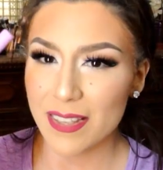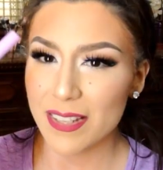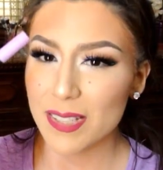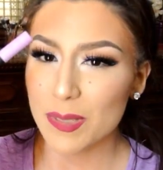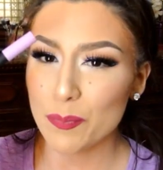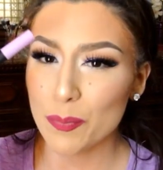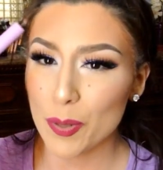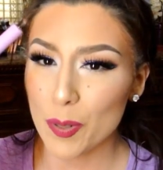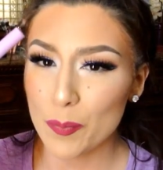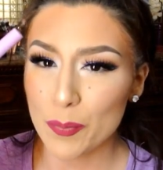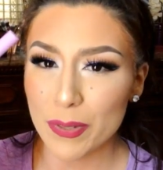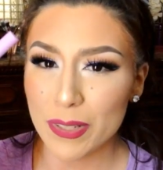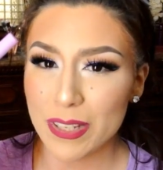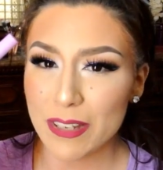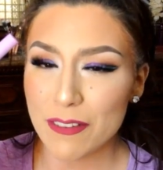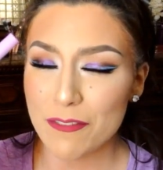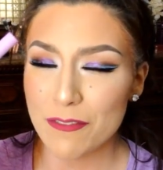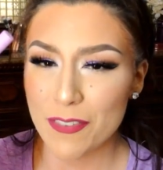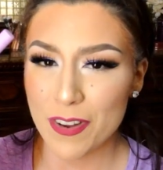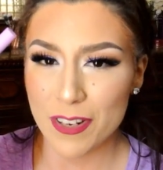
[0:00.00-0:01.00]
this
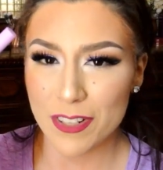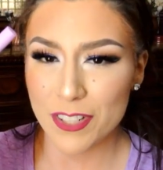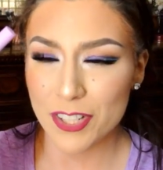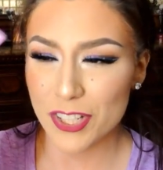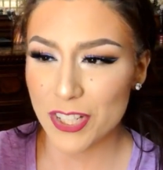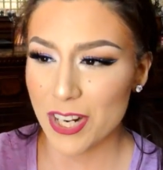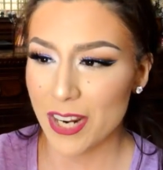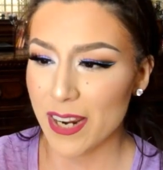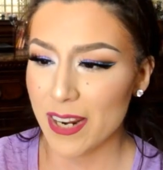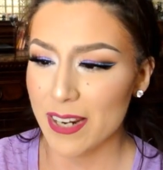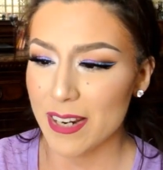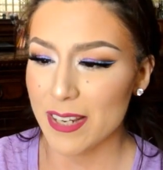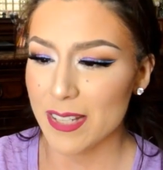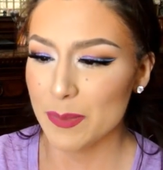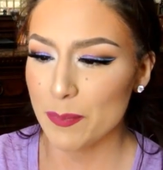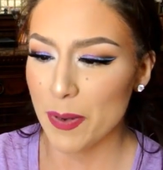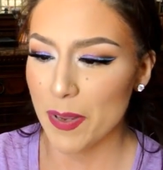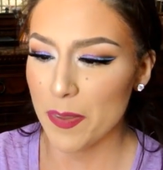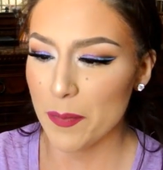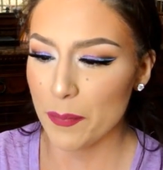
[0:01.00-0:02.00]
purpley fun shade is
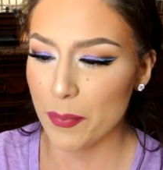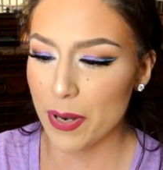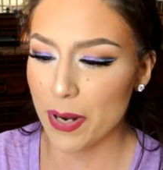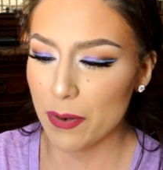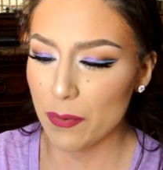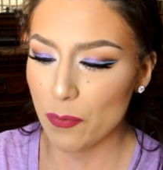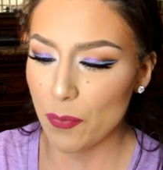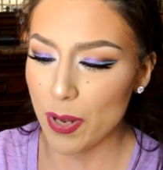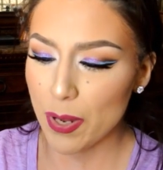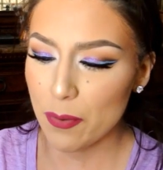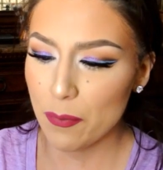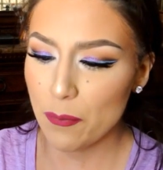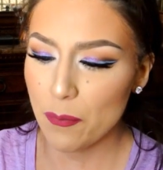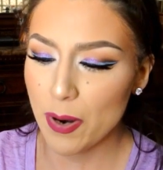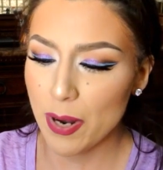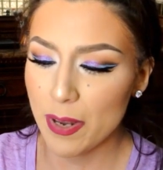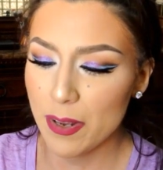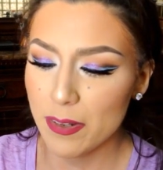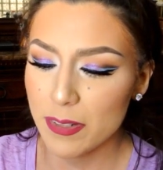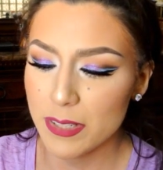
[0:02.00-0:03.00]
by the brand Wet n
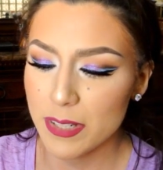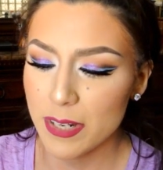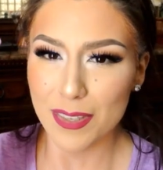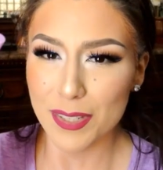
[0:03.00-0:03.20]
Wild.